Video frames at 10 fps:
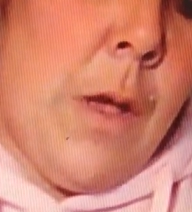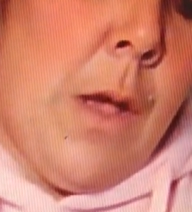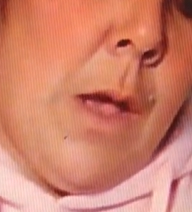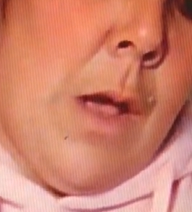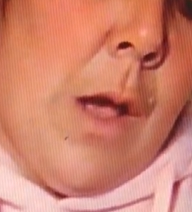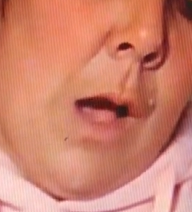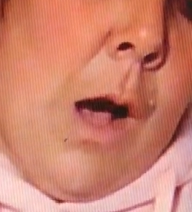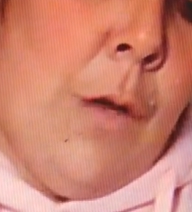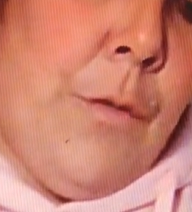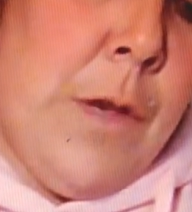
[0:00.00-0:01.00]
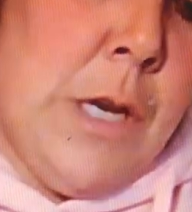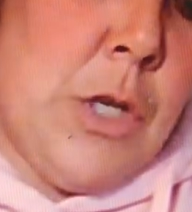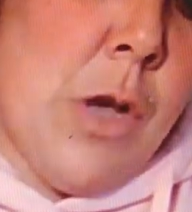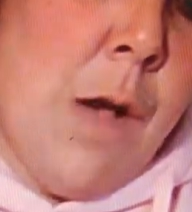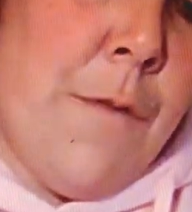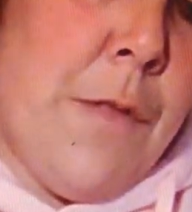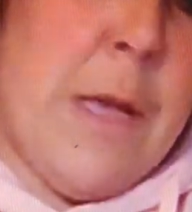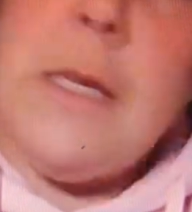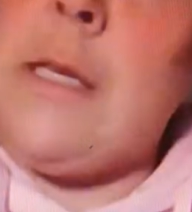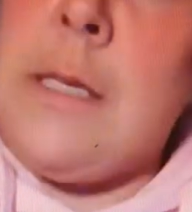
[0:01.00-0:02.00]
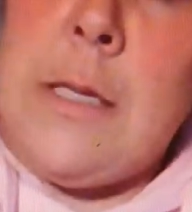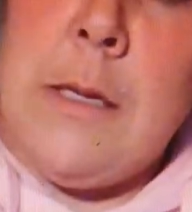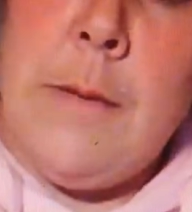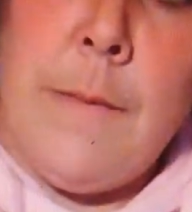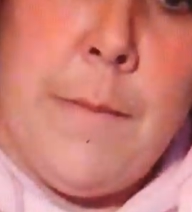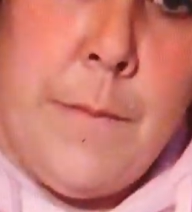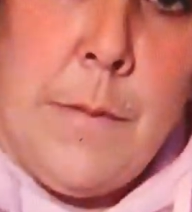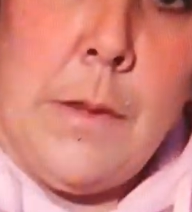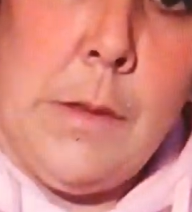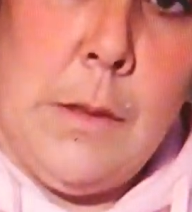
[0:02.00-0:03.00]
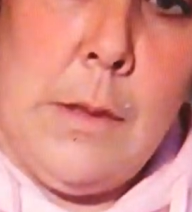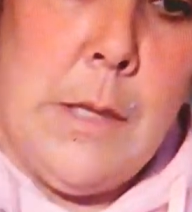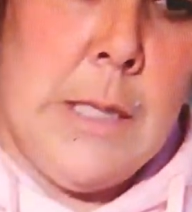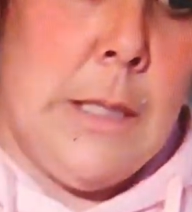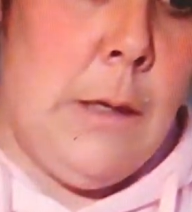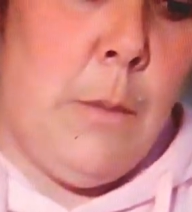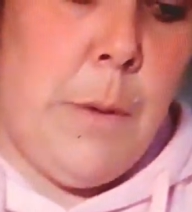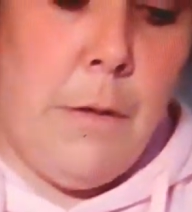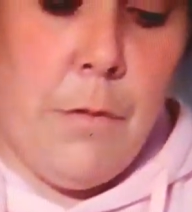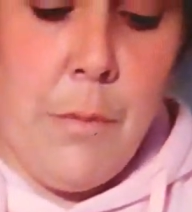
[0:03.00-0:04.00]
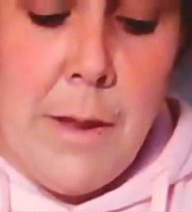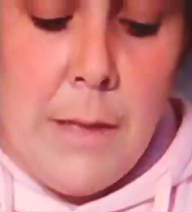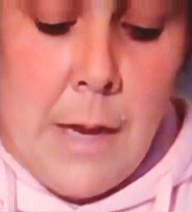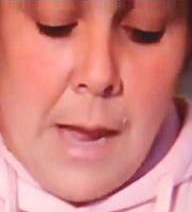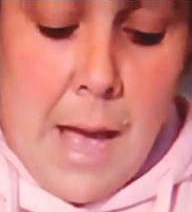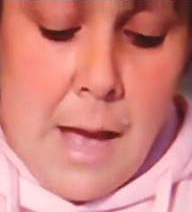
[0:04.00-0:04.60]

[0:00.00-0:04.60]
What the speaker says: I'll finish off this little bit of thread that I have,